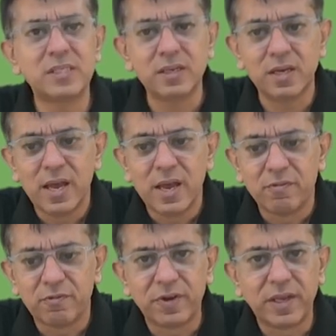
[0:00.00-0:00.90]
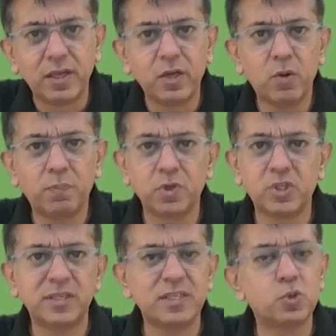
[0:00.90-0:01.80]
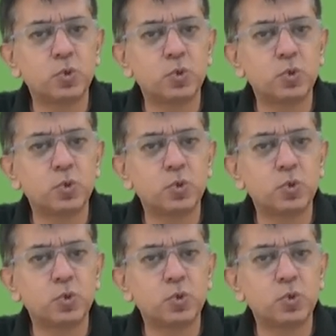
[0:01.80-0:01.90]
See, whether your project is